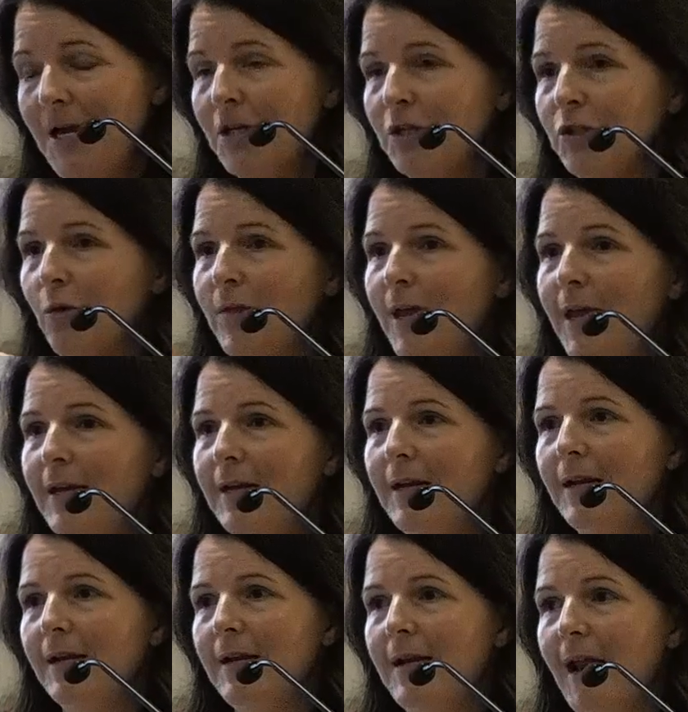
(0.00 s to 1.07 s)
So
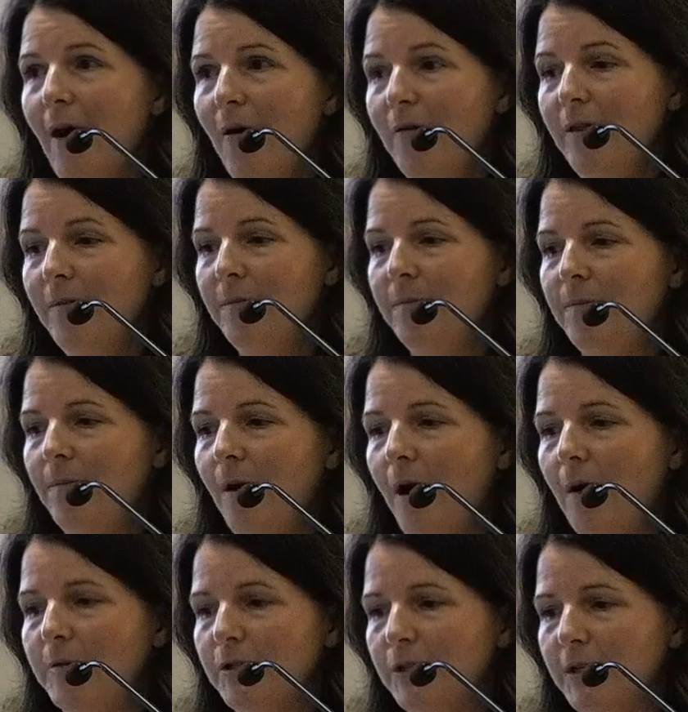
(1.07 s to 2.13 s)
then now the
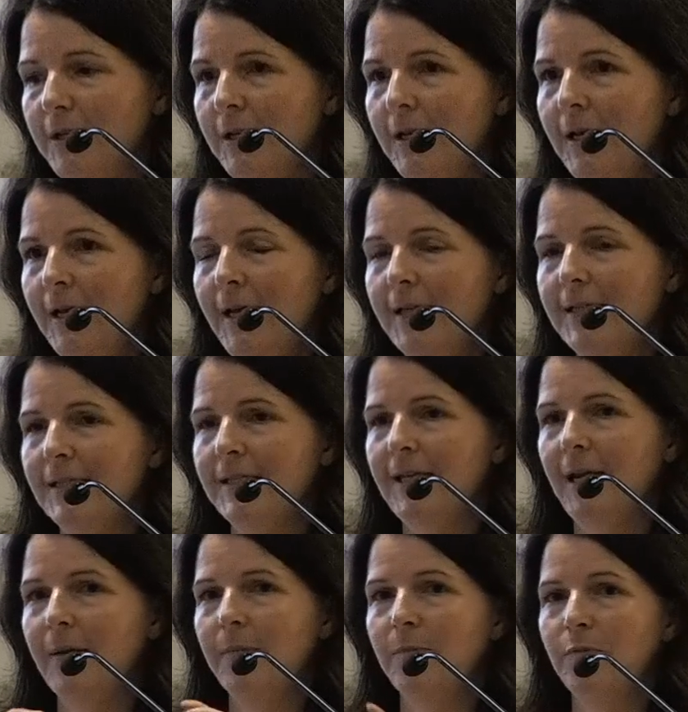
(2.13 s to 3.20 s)
option is to
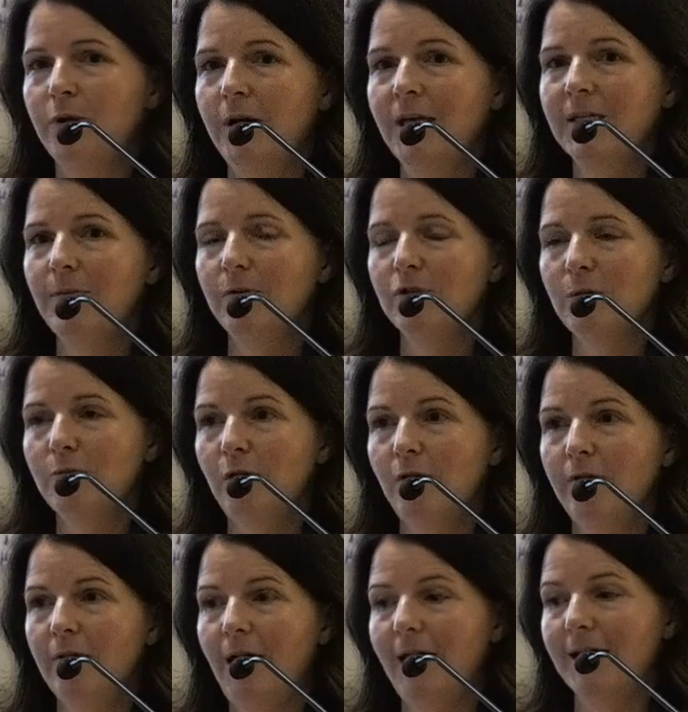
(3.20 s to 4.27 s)
take pre-exposure
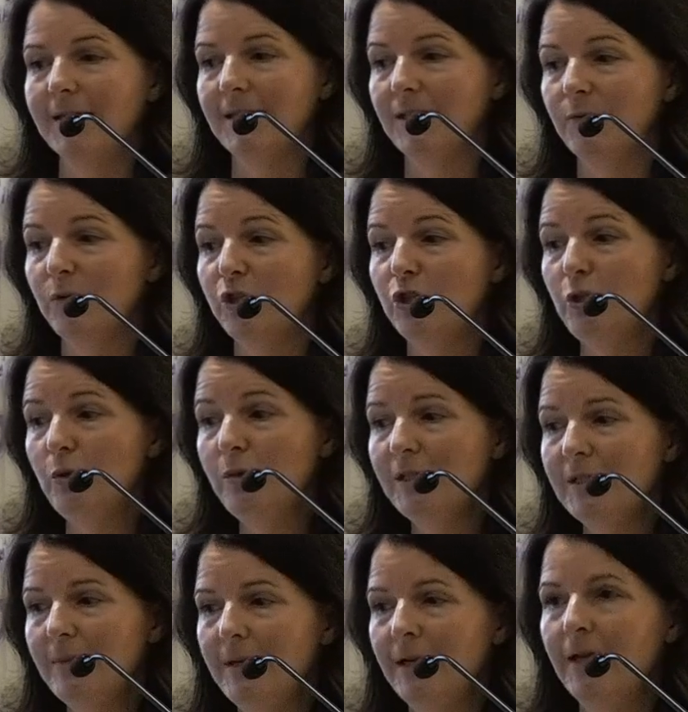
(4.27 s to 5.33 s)
prophylaxis, which used
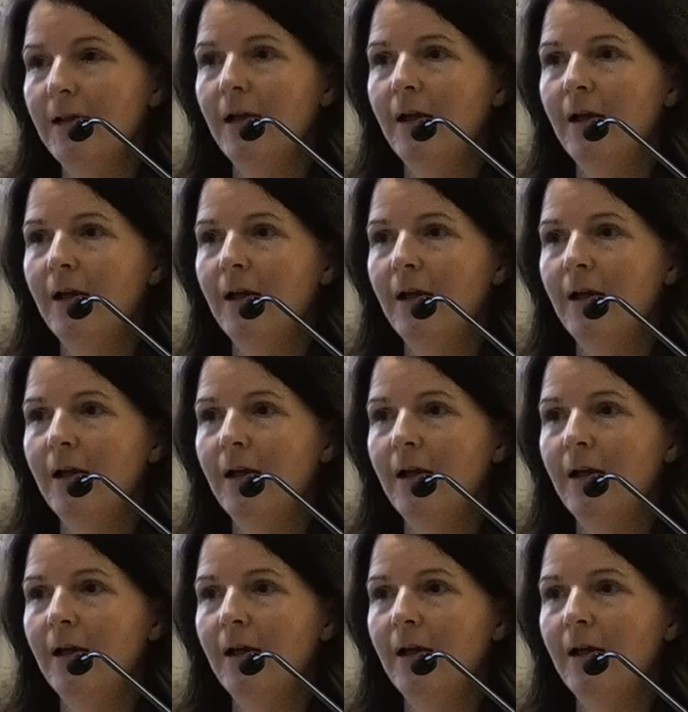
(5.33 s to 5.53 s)
to be